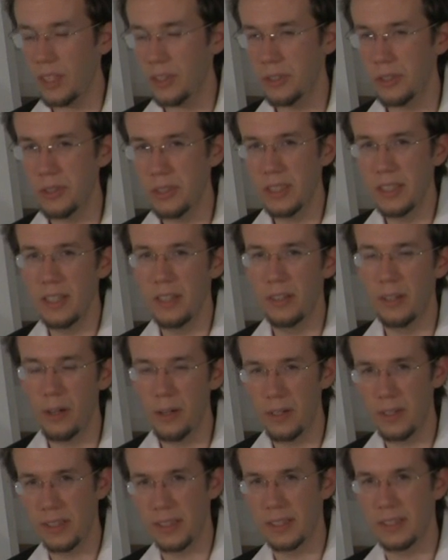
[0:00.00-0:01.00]
So see, you
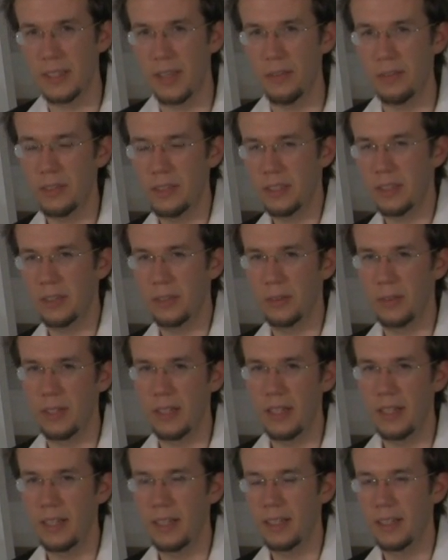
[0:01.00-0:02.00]
go to the 7th
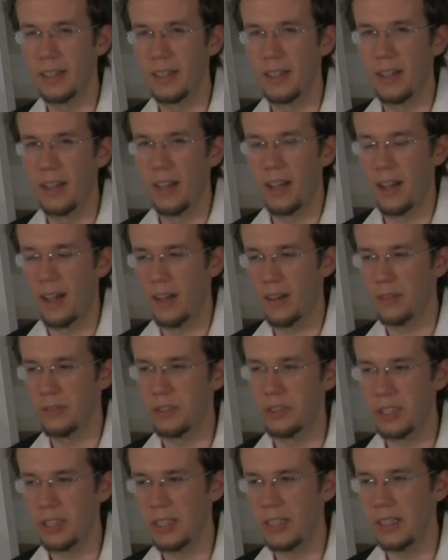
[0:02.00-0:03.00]
degree
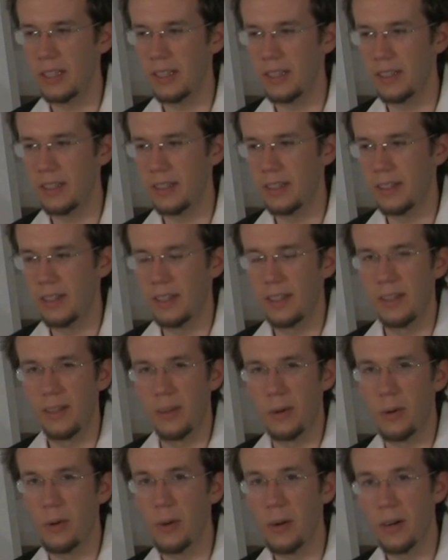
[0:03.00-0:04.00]
of G,
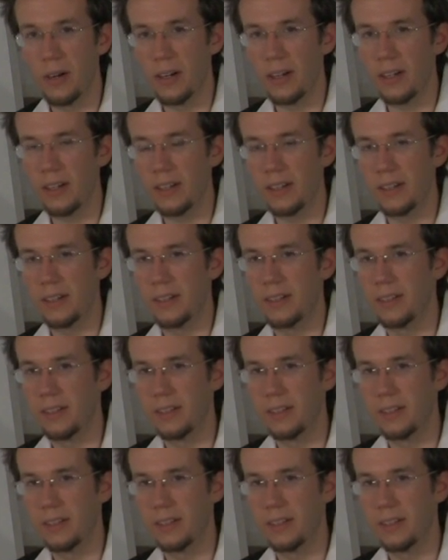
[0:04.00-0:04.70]
or